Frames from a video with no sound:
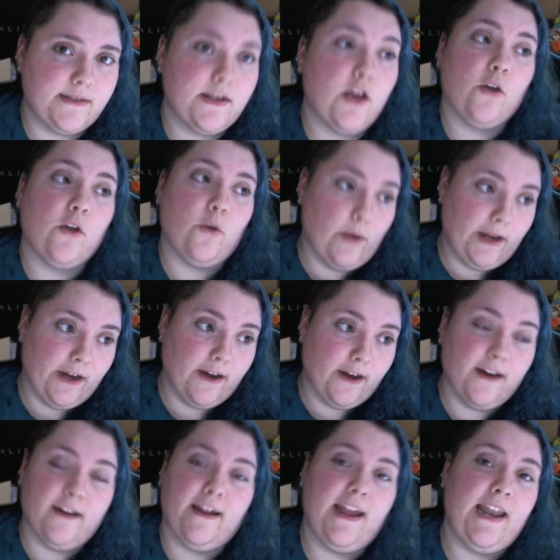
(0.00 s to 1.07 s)

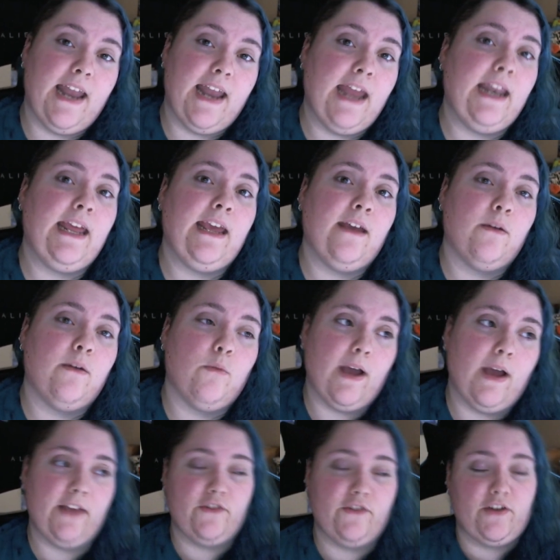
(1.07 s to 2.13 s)
queer in any
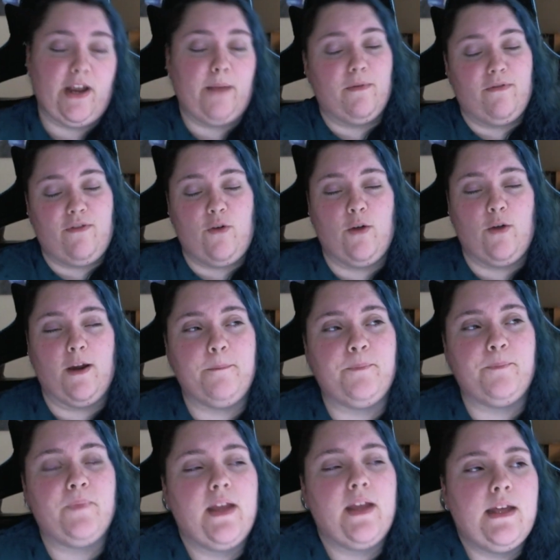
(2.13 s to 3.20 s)
way, shape, or form,
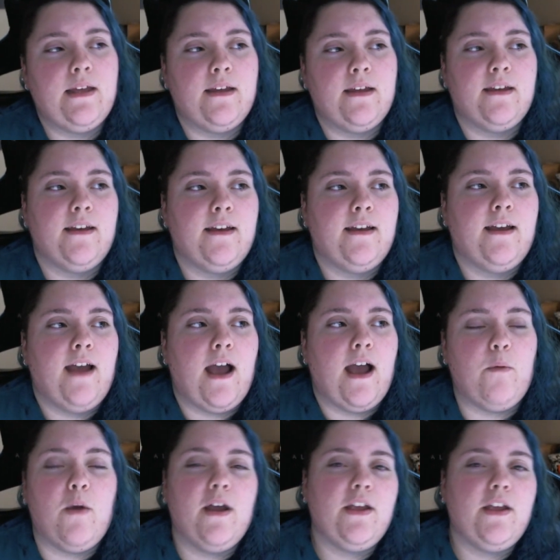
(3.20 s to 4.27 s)
I
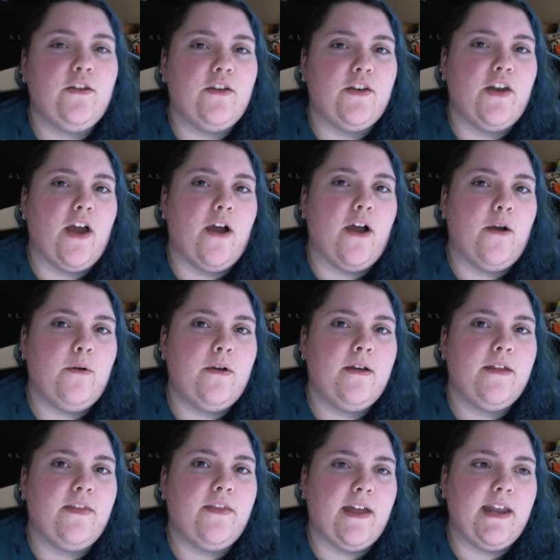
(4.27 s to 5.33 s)
want you to know
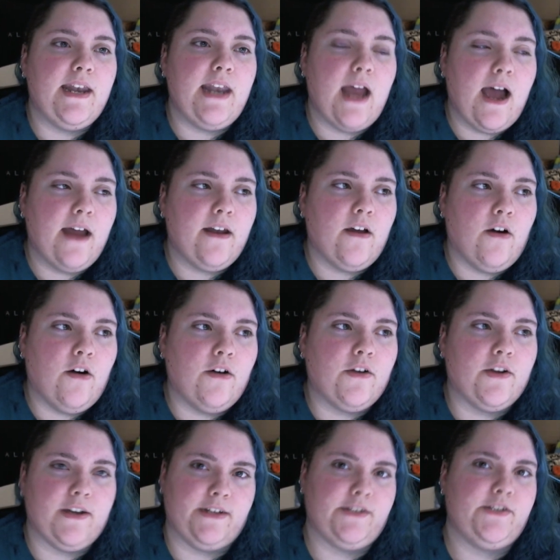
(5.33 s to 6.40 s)
that not all
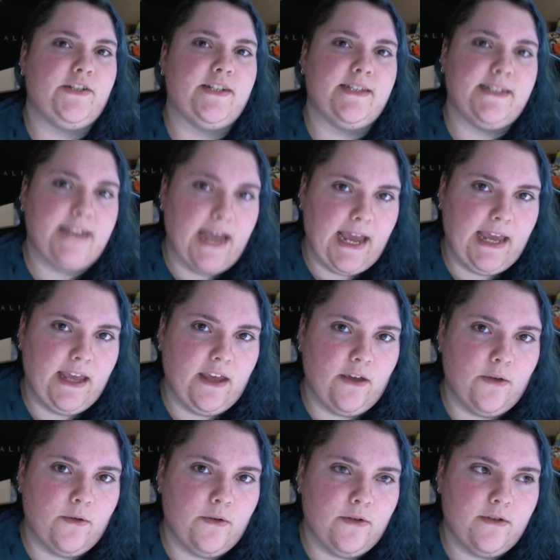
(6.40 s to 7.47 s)
Christians hate
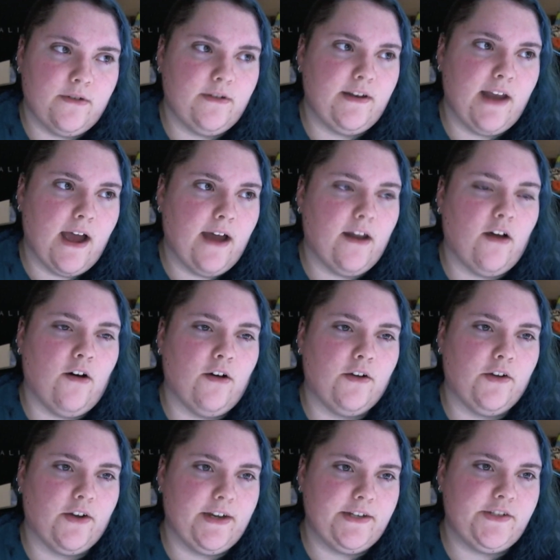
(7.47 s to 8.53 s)
you. Not all
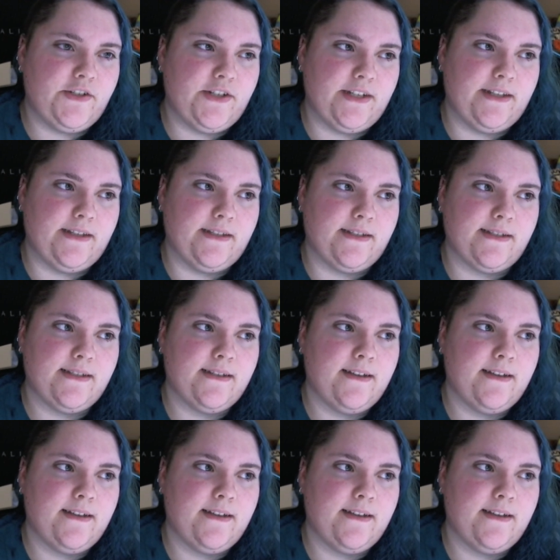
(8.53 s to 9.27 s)
Christians,